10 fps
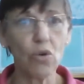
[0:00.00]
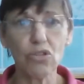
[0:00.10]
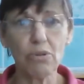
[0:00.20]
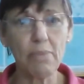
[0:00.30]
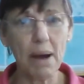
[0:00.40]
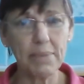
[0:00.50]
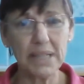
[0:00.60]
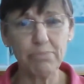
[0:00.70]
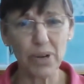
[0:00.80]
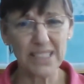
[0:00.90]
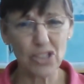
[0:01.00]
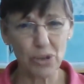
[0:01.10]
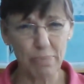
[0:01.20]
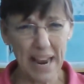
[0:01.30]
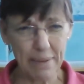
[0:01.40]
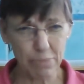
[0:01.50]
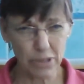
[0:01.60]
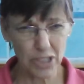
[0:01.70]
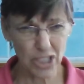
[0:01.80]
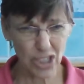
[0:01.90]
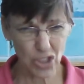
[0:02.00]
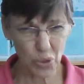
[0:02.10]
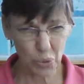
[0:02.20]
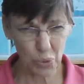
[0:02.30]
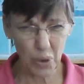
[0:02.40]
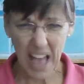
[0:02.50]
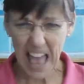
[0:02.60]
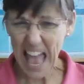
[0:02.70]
Or their mommy brings their papers to school